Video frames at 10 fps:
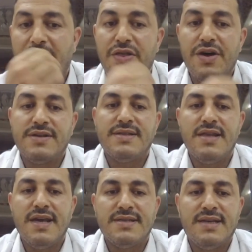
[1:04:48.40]

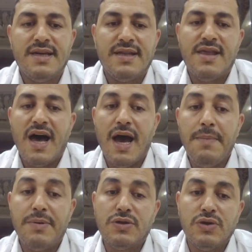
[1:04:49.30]
Others, they said the
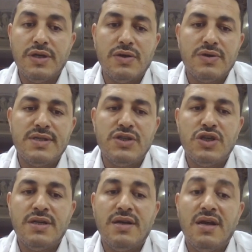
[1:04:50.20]
hypertonic
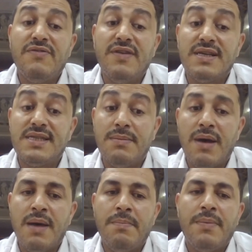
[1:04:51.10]
oxygen,
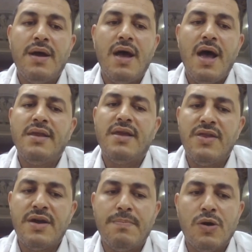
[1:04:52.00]
infliximab, and
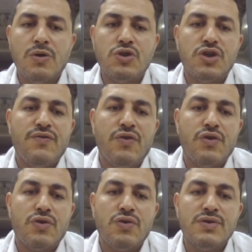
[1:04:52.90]
other biologic
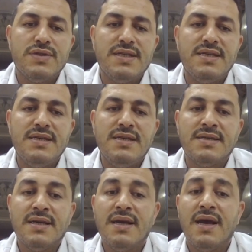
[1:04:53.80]
for Crohn's
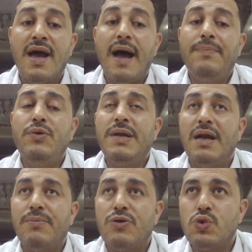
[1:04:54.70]
disease.
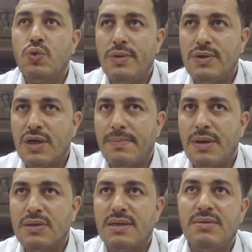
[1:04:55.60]
Abdominal approach, when we talk
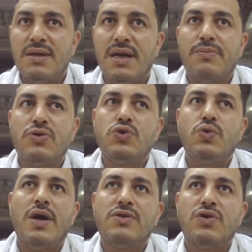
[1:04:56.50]
about abdominal
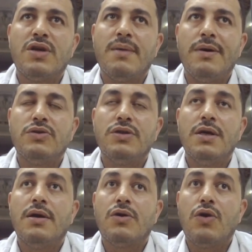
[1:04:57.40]
approach, we are talking about
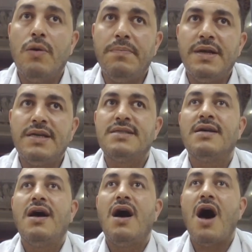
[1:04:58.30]

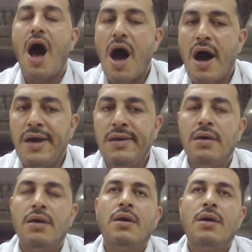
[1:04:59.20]
complex, high